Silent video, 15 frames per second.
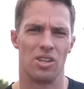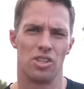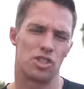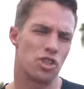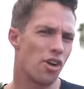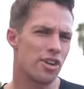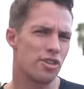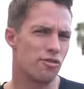
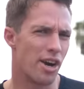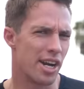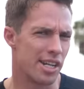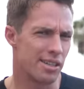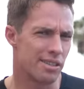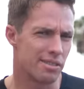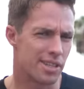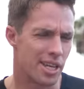Starting
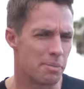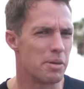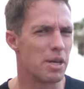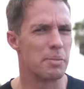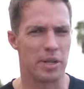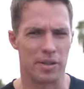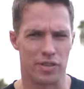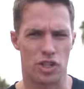running can be
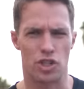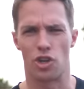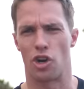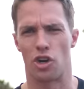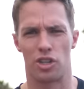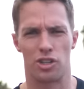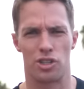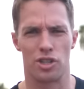a bit of a
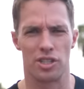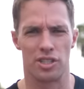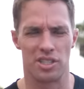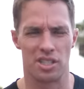shock to the